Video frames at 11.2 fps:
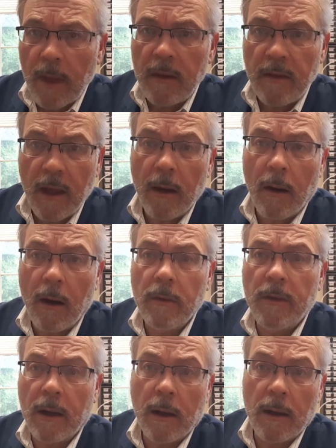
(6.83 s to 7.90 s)
They are
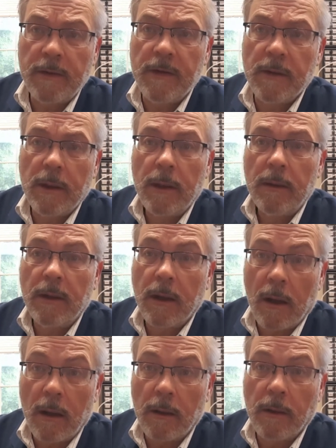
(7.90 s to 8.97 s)
the cut, the
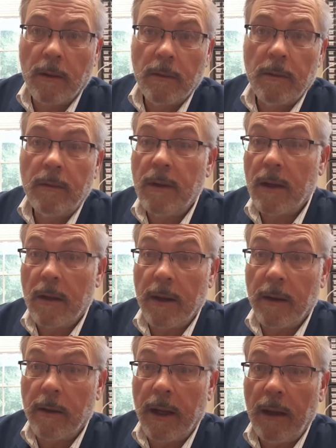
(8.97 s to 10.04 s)
color, the
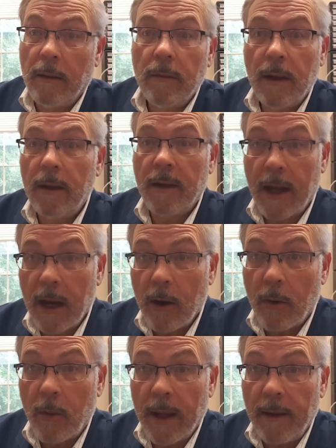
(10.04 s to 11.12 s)
clarity, and the
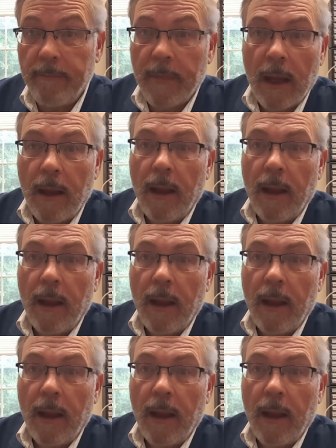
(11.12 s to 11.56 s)
carat weight,